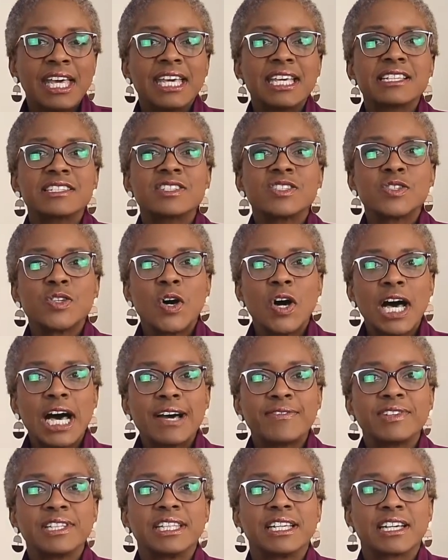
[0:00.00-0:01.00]
It's not
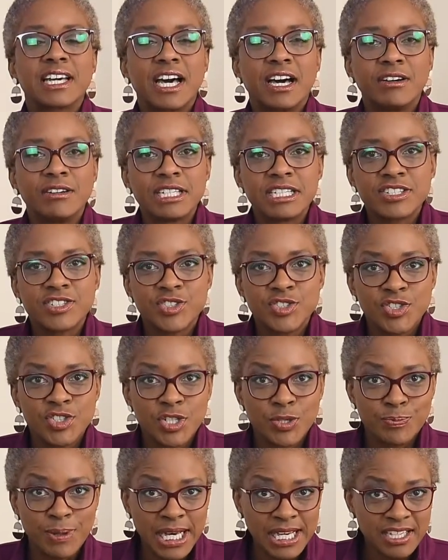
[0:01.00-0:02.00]
having the courage
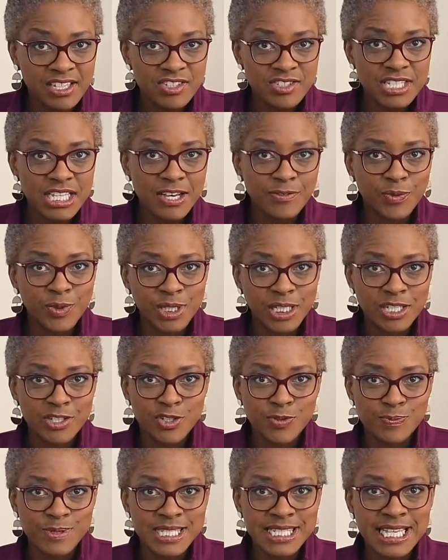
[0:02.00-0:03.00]
to back yourself
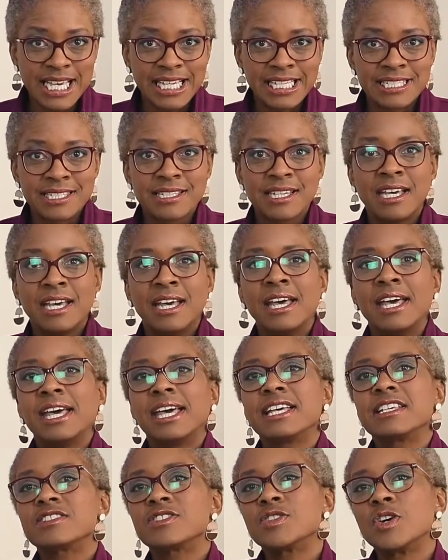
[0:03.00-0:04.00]
100%.
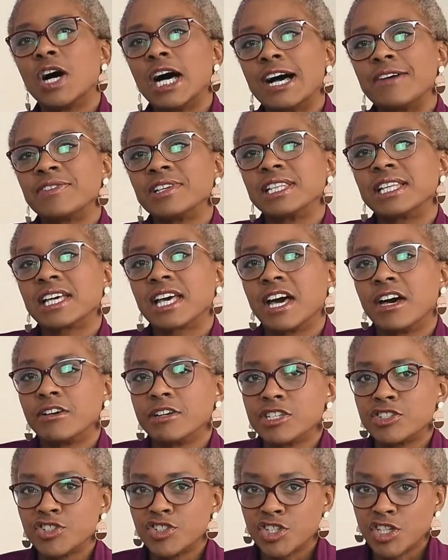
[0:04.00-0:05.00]
It's not having the
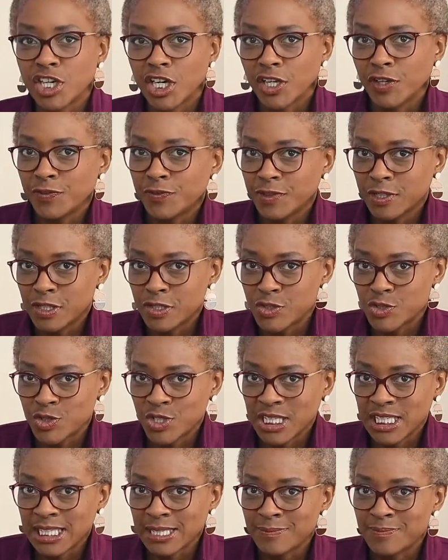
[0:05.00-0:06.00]
courage to go for your
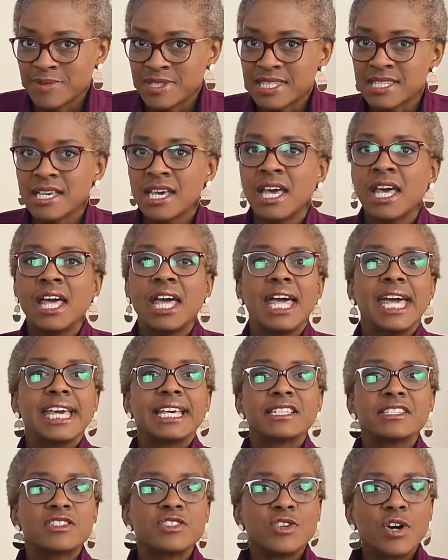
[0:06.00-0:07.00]
dreams.
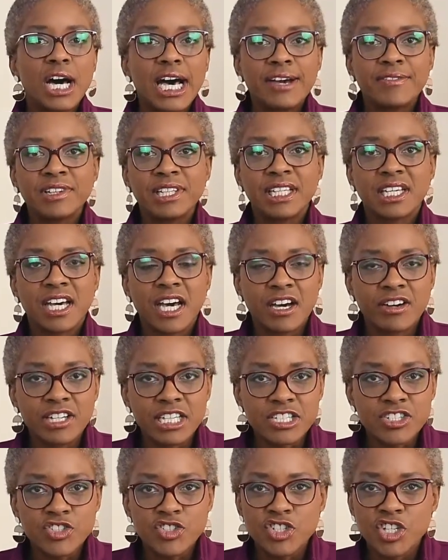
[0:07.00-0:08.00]
It's not having the
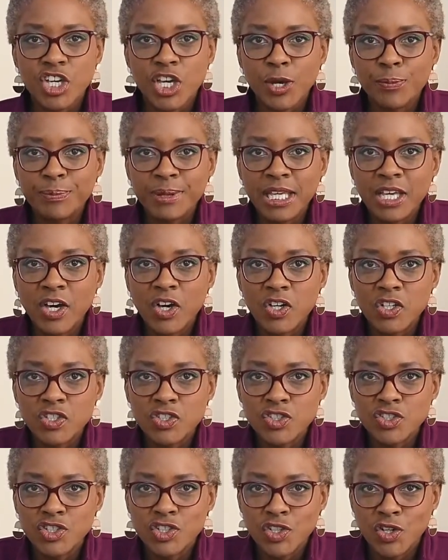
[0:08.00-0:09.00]
courage to go
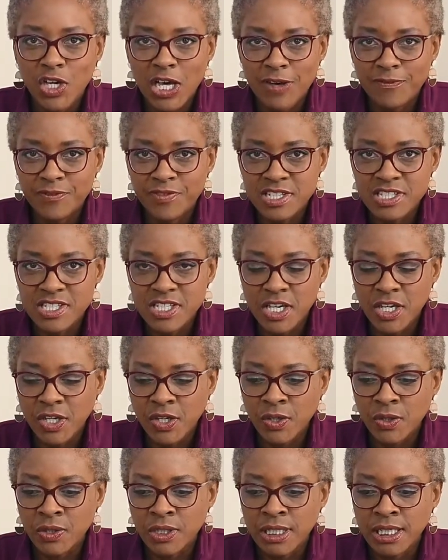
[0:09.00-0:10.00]
beyond your comfort
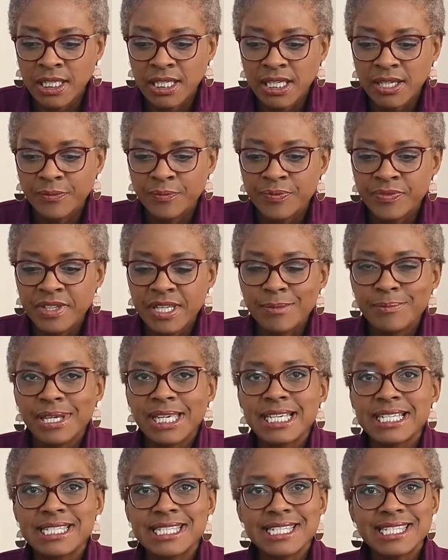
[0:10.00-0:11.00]
zone,
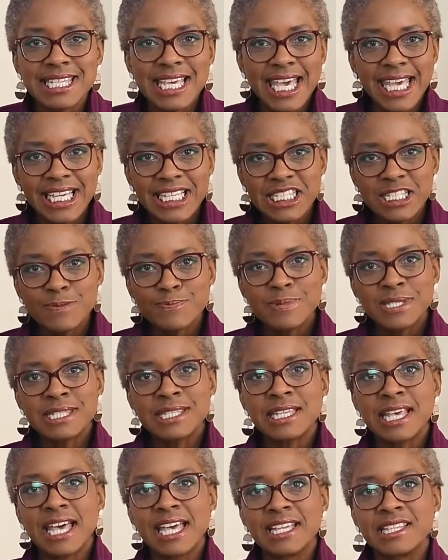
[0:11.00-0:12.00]
because it's
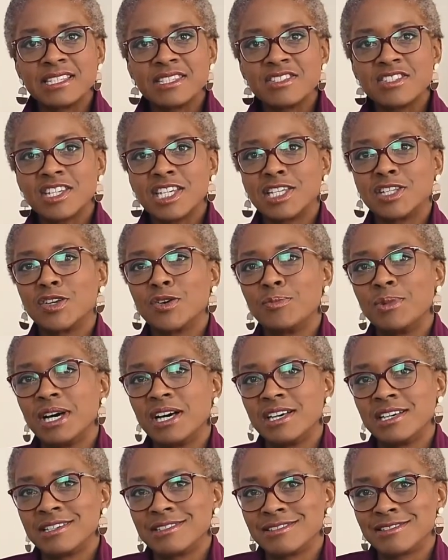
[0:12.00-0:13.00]
80% in your
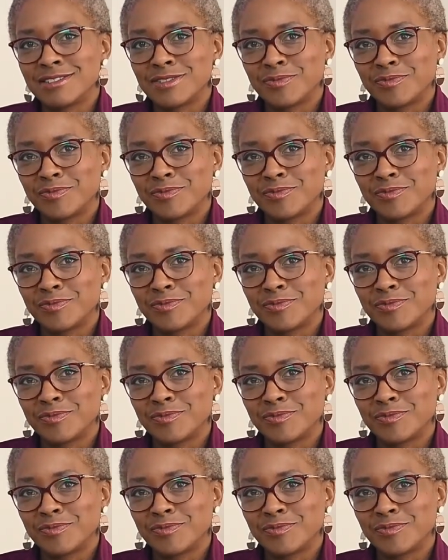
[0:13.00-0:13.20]
mind.